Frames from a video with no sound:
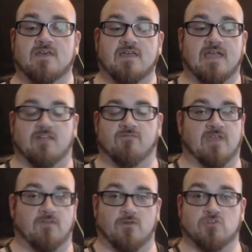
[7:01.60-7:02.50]
And
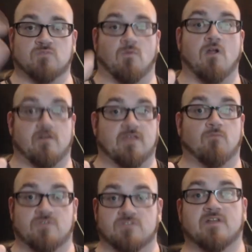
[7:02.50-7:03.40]
if you're smart,
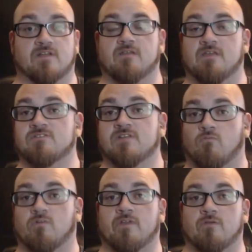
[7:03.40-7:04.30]
he's
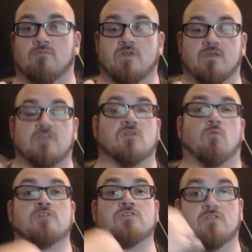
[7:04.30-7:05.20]
gonna
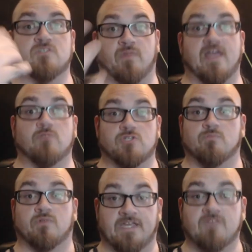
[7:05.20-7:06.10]
want you to explain what you
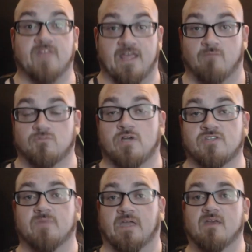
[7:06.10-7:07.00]
believe to him.
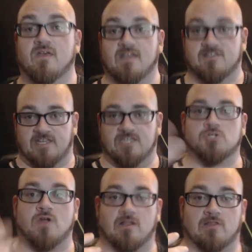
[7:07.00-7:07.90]
Trust me. It's like he's
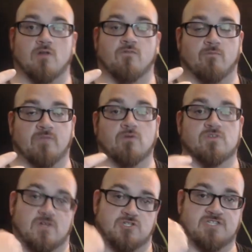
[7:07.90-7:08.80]
trying to learn from you as
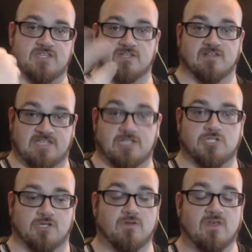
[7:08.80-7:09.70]
much as he's going to teach
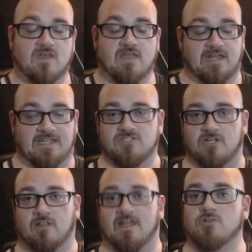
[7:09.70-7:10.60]
you. And he is a
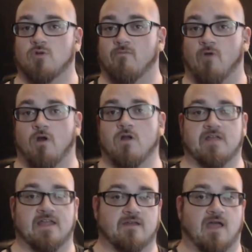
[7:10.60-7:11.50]
collector of art
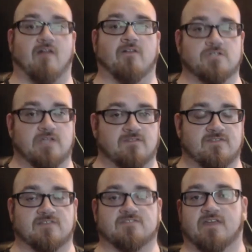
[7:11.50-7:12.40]
and knowledge and
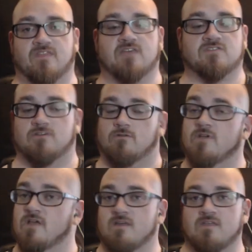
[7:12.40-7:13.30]
things like this, so
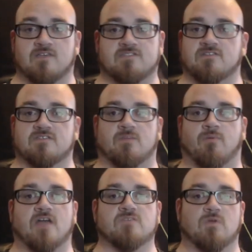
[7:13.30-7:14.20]
this doesn't
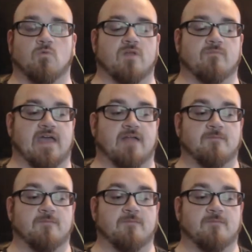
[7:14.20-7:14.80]
surprise me one bit.